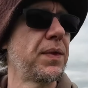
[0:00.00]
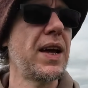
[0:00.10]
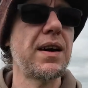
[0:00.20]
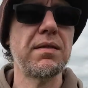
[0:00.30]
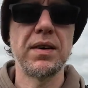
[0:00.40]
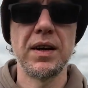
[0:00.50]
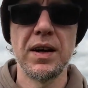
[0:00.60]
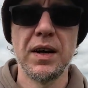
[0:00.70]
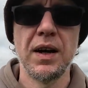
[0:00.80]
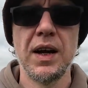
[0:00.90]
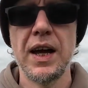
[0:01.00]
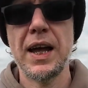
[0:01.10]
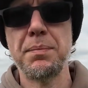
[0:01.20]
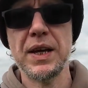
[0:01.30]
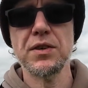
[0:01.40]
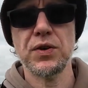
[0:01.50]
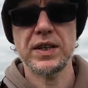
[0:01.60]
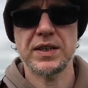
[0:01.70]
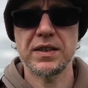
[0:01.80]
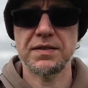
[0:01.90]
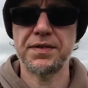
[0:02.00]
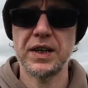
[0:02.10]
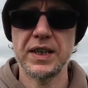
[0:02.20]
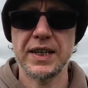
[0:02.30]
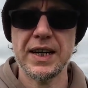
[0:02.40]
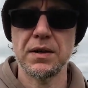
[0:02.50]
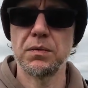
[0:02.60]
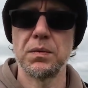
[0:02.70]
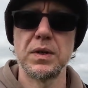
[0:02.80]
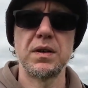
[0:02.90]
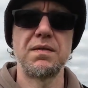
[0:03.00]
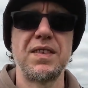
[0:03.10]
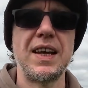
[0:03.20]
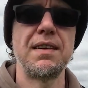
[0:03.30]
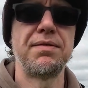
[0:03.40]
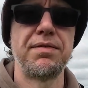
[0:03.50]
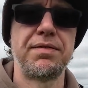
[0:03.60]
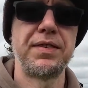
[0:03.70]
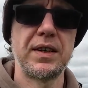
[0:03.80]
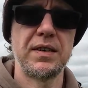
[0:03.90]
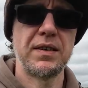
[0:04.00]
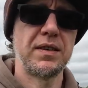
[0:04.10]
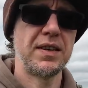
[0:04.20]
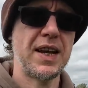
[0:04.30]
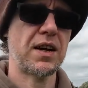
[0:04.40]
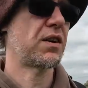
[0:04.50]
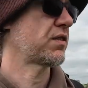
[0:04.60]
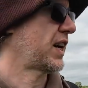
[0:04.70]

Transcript: Now, it'd be interesting to find out if Nikon,